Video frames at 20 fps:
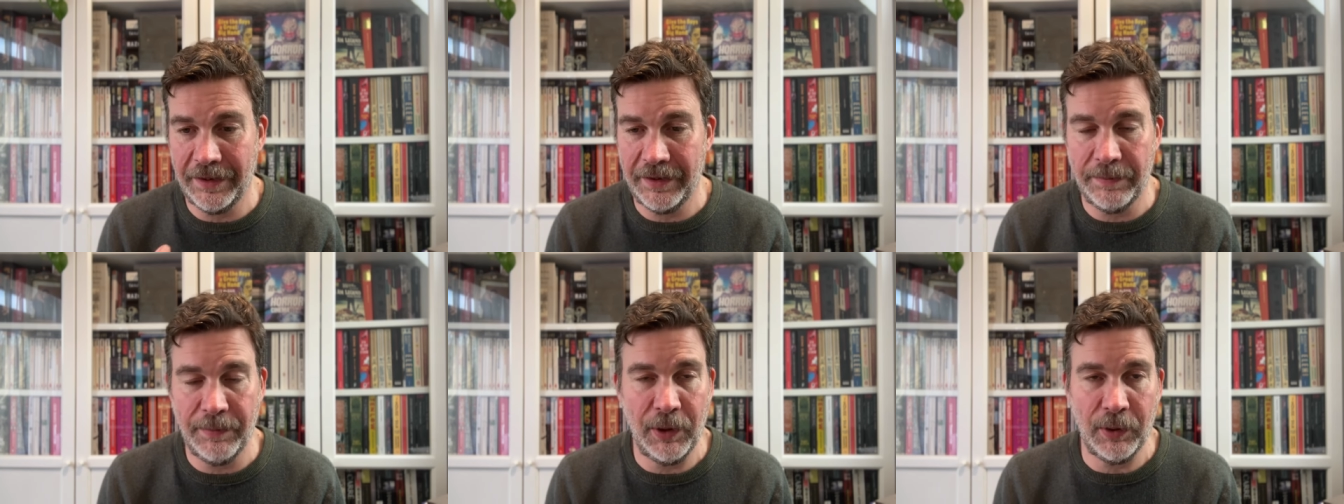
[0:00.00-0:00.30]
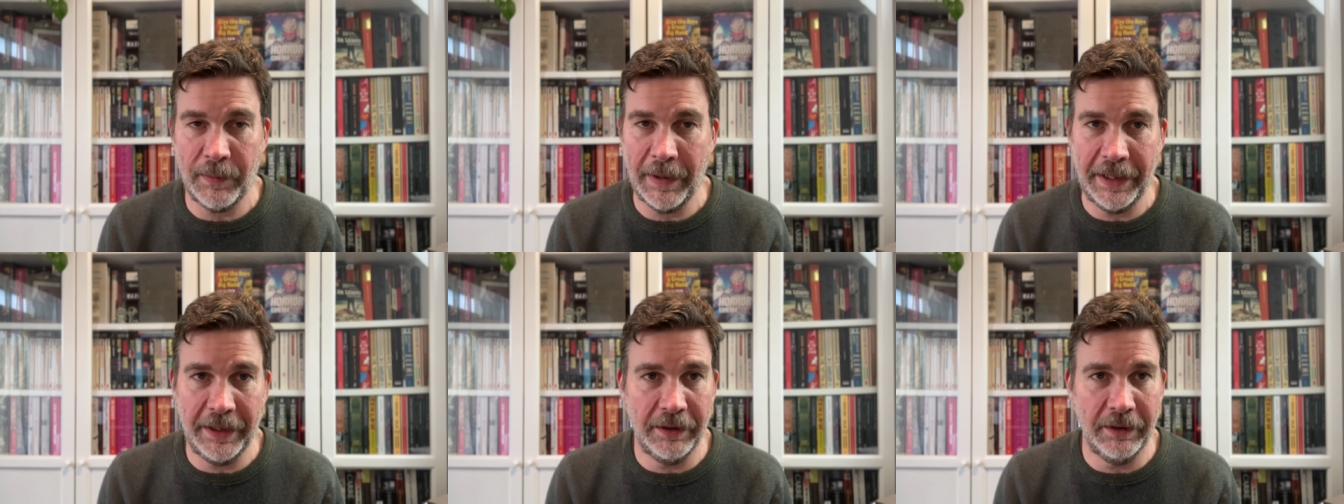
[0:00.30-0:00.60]
book
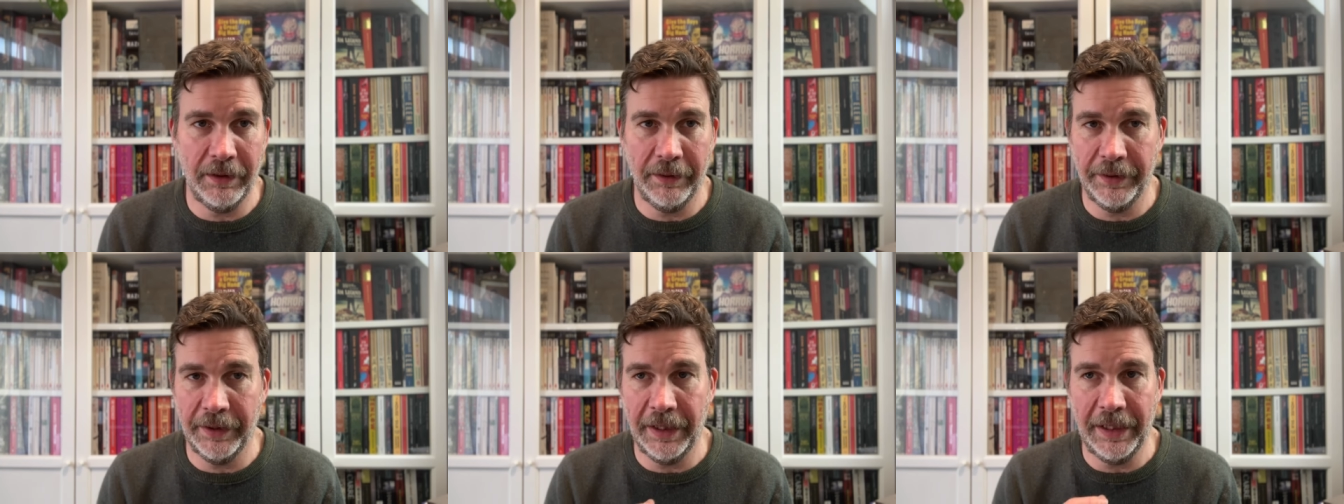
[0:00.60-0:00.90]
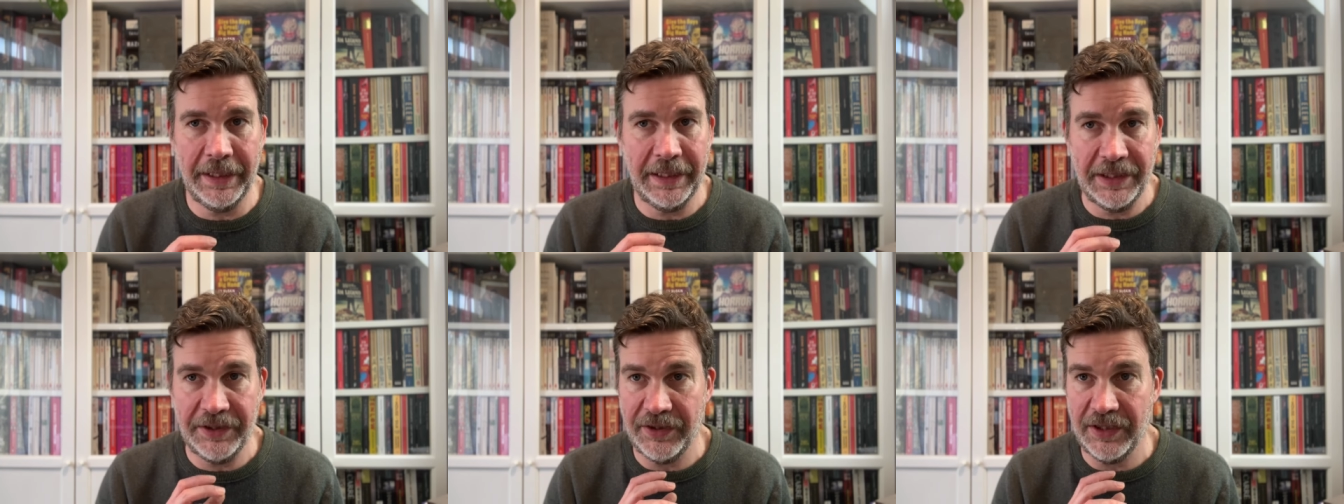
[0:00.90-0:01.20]
went on,
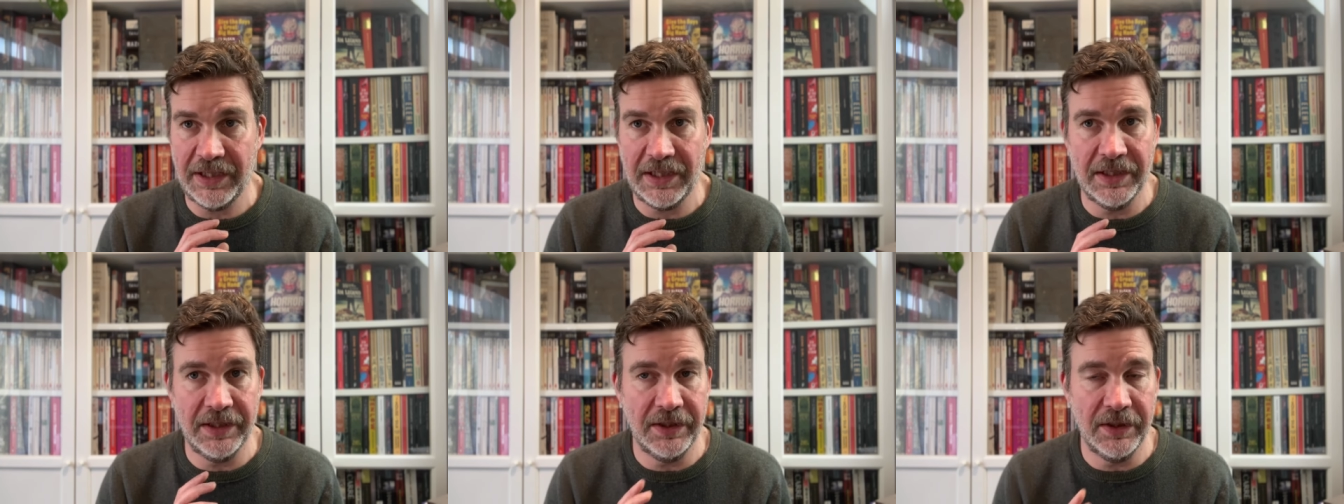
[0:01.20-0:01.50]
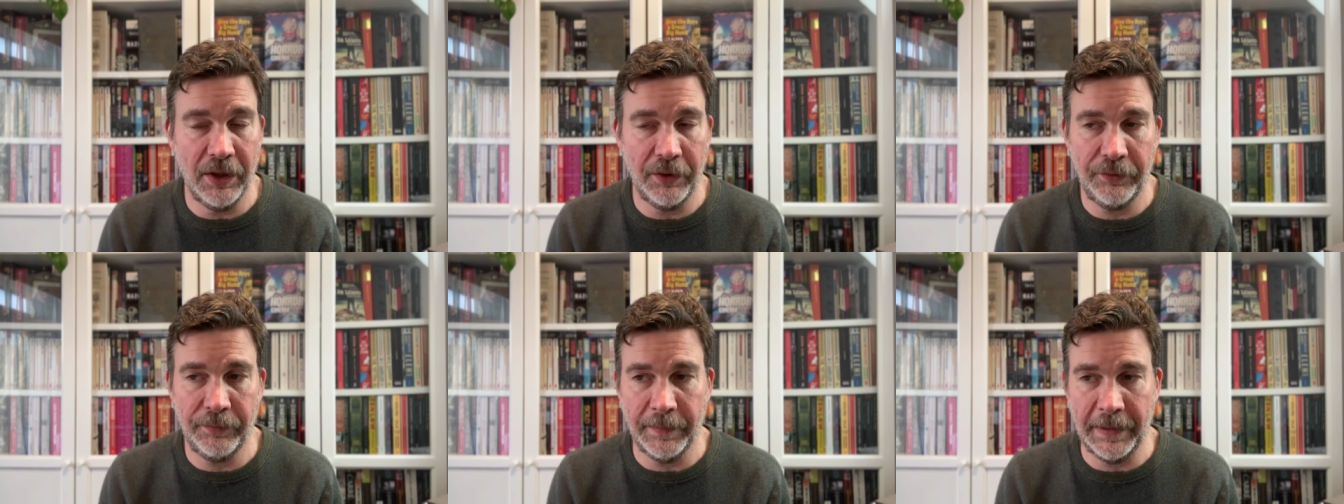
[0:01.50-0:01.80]
and it just
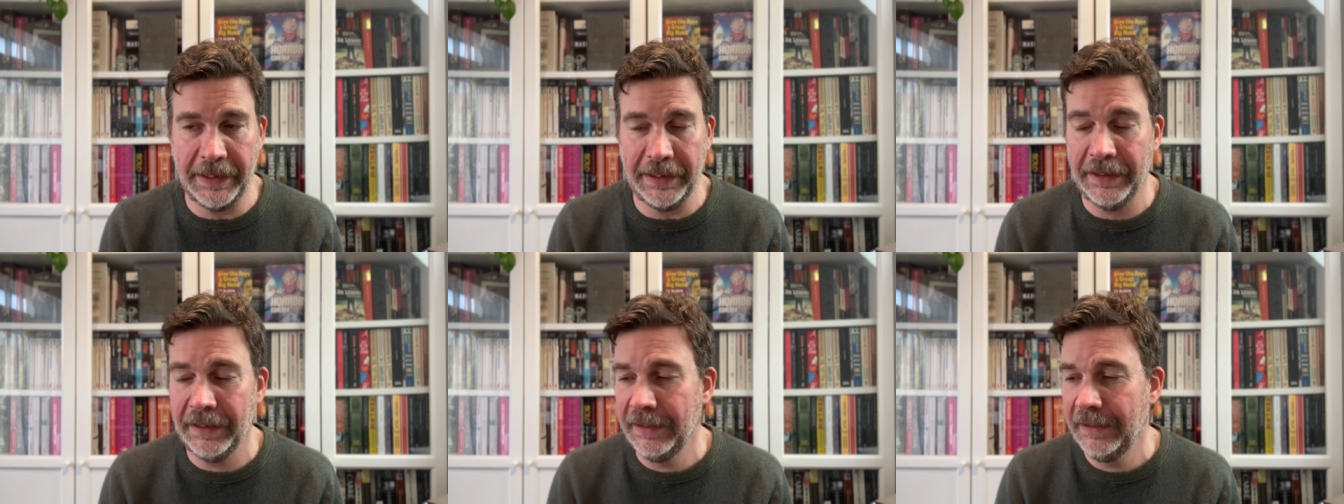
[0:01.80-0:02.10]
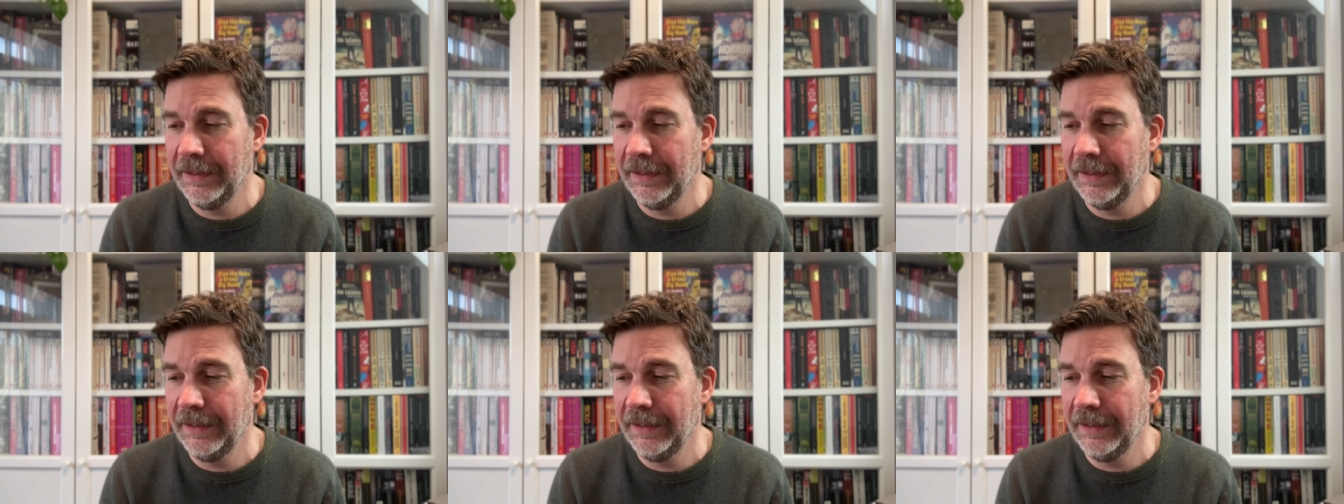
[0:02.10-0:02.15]
lost me.